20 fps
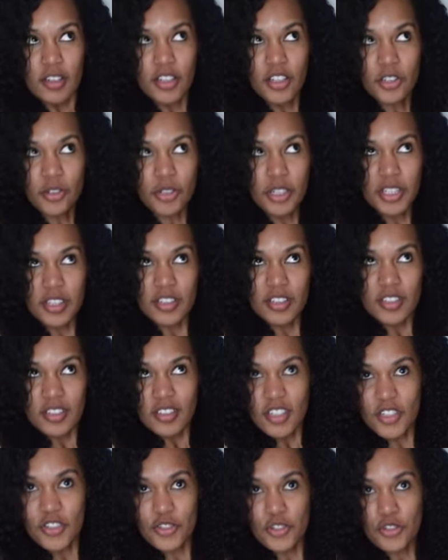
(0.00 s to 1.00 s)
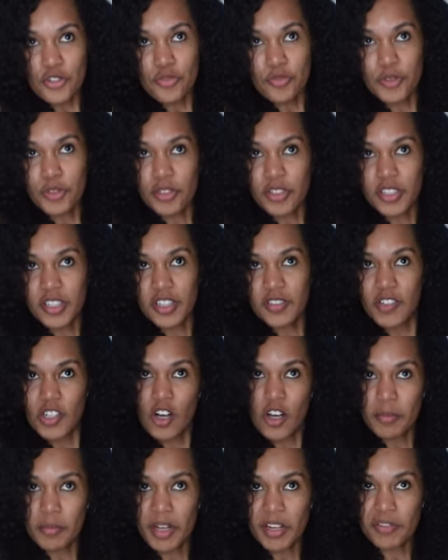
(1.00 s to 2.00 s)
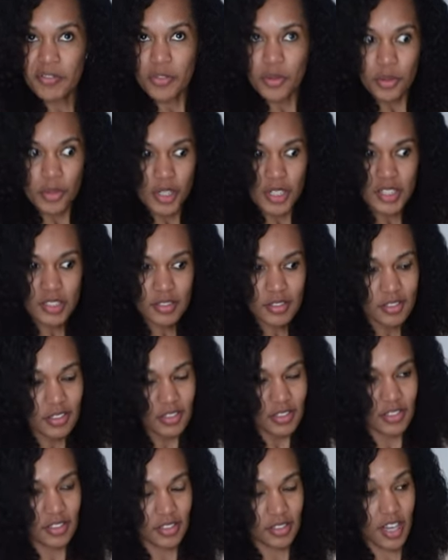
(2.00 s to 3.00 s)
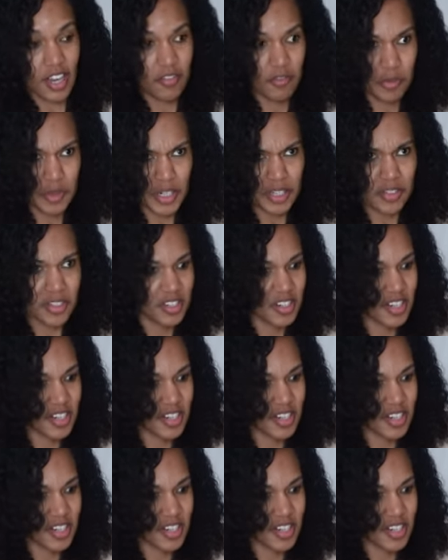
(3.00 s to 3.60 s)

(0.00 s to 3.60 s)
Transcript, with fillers: you can assume you can leave it on my floor. Everyone else